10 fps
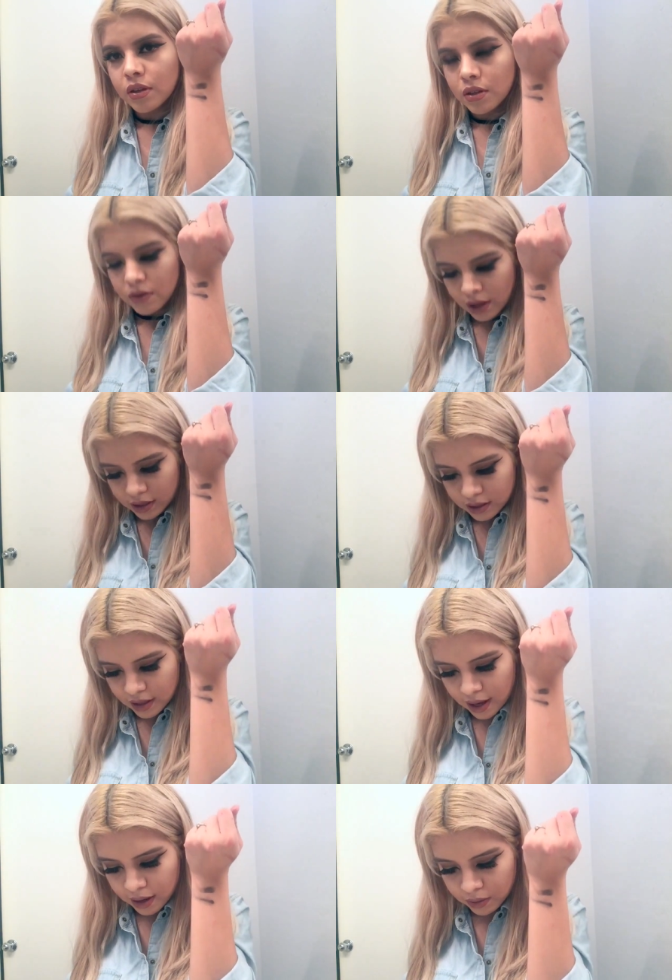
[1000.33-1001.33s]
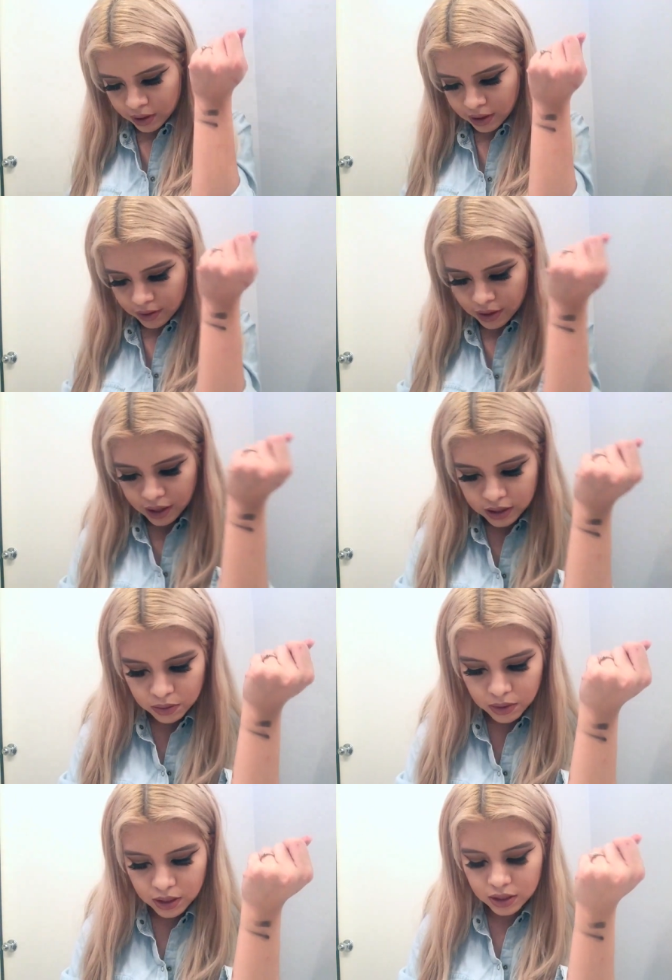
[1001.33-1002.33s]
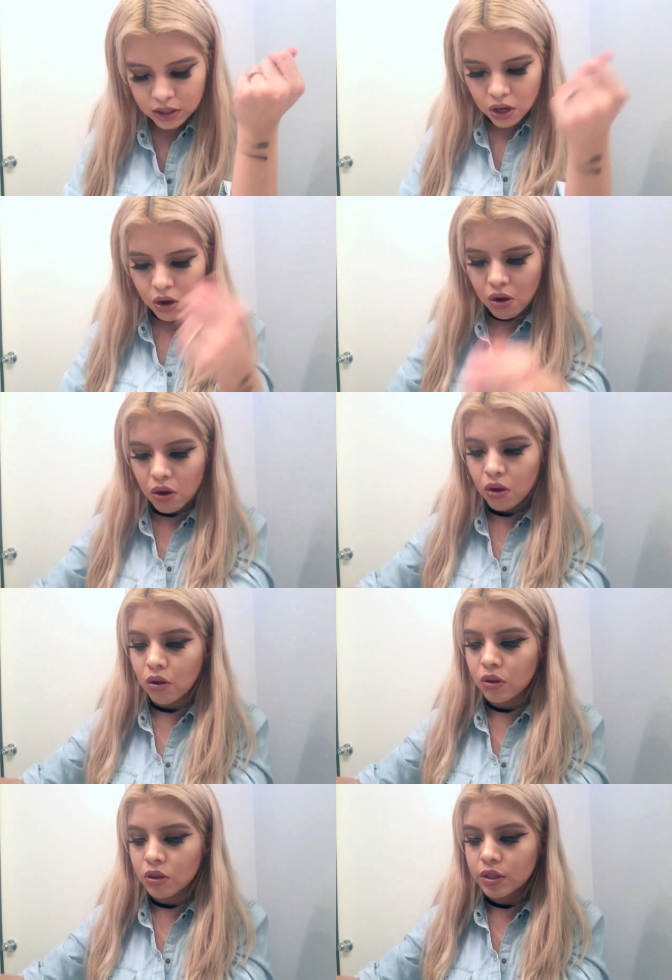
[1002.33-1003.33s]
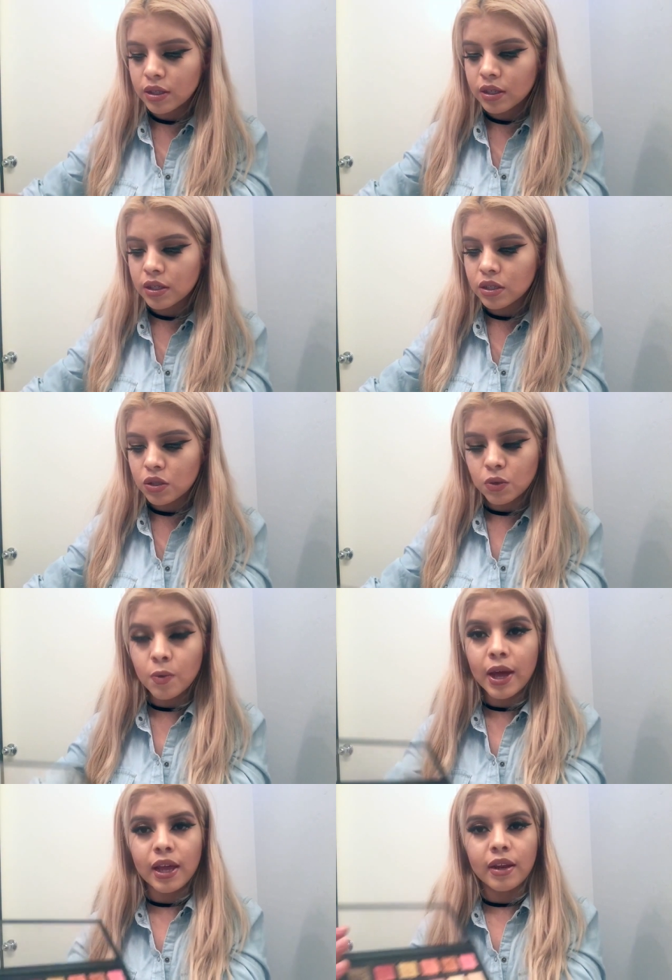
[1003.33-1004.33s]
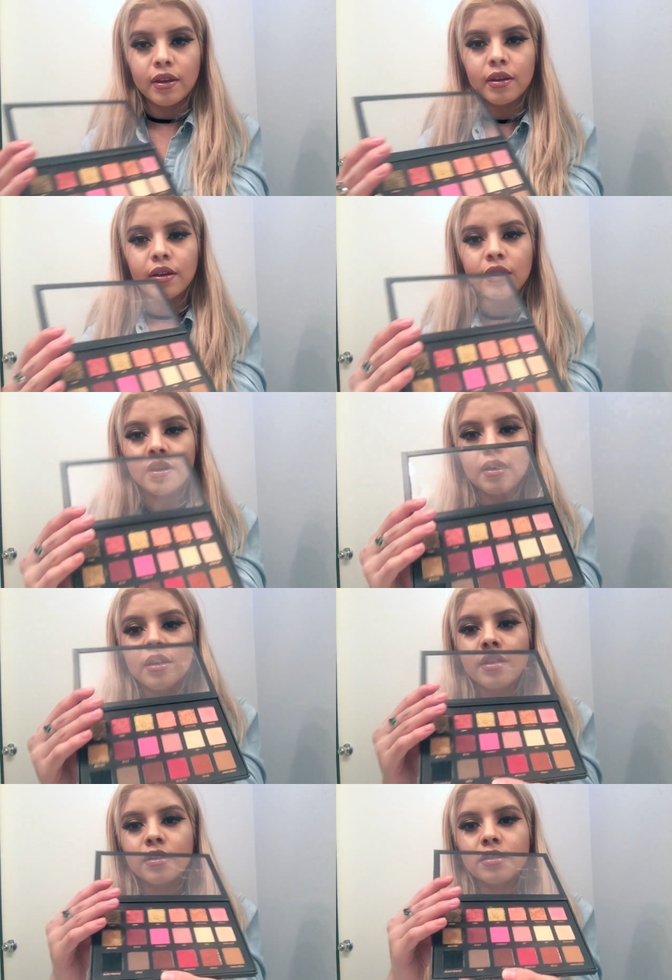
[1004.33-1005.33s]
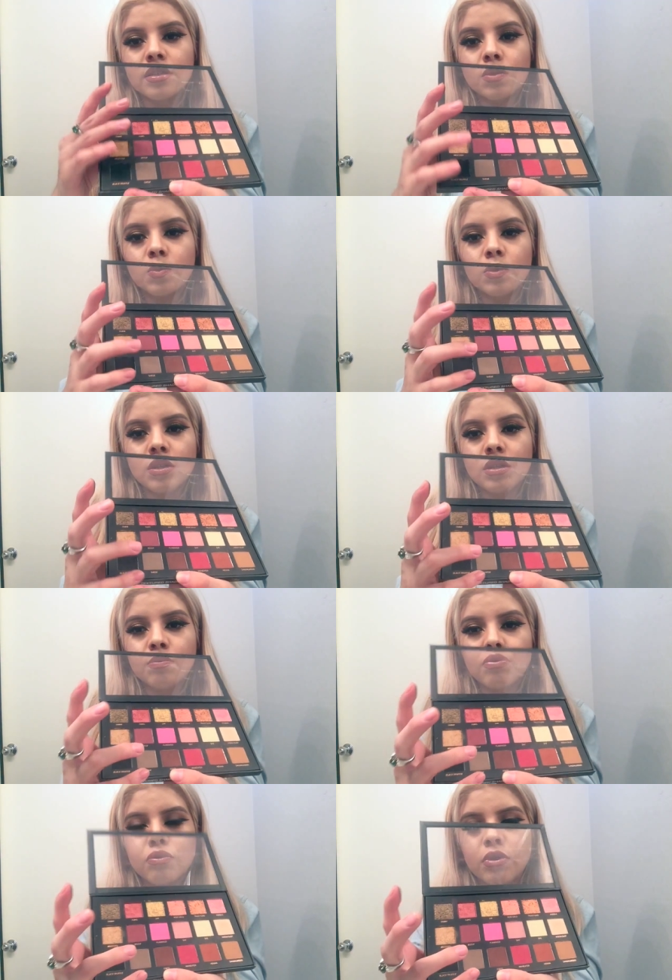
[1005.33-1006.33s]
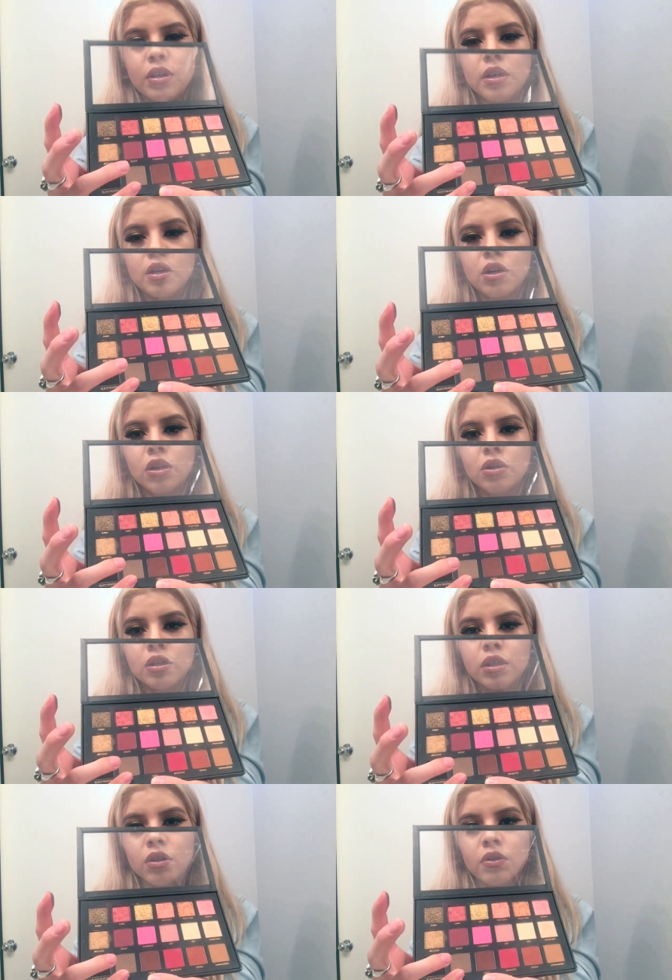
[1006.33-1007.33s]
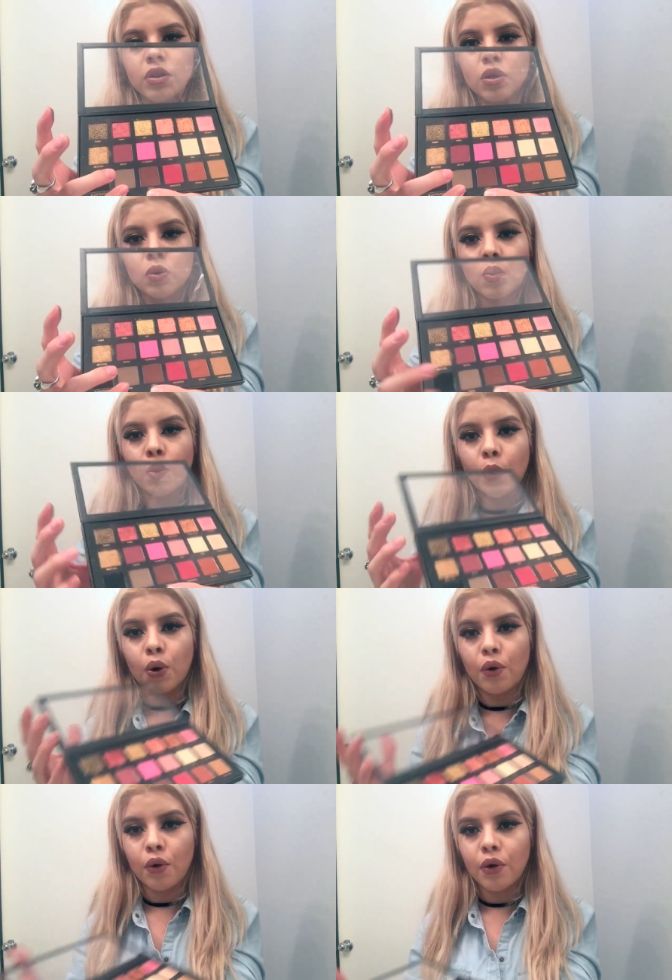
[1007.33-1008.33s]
So that's that one. And the next one is called Suede. It's this really pretty color here in the corner.